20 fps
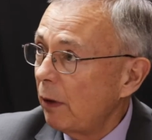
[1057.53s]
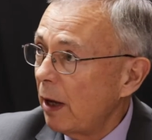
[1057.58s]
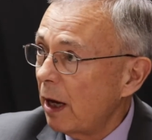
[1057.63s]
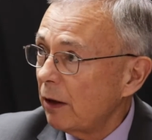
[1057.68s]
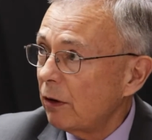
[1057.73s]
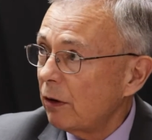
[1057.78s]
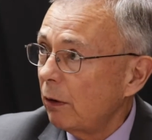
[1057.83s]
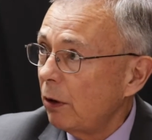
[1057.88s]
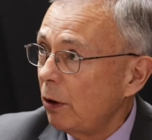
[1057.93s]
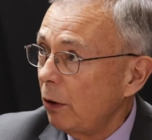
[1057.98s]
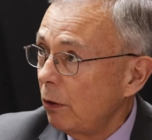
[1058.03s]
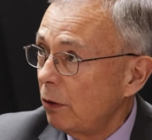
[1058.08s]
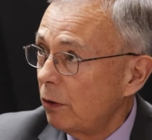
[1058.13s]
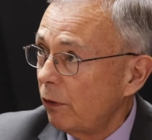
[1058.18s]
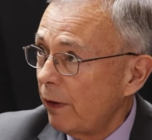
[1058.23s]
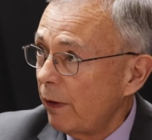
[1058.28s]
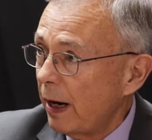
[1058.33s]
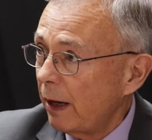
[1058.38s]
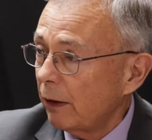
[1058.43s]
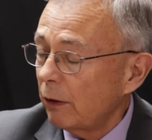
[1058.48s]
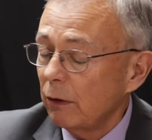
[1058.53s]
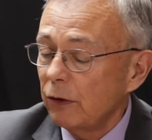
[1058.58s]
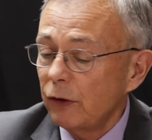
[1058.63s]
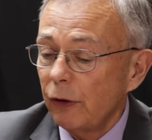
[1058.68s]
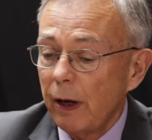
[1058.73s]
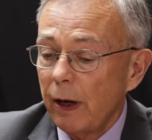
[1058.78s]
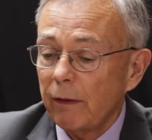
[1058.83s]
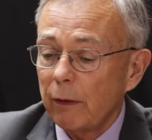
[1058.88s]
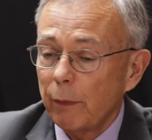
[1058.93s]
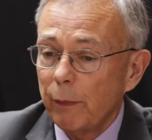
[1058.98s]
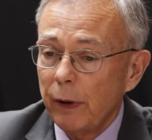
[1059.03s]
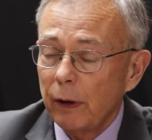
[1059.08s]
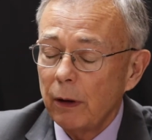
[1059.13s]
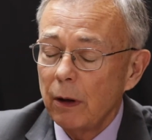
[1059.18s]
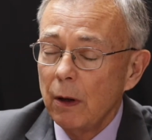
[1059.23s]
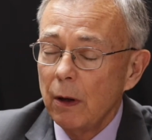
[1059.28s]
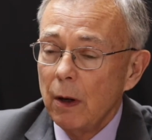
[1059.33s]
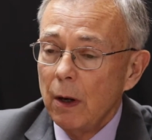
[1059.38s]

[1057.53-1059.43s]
That's a huge factor. So you have to pick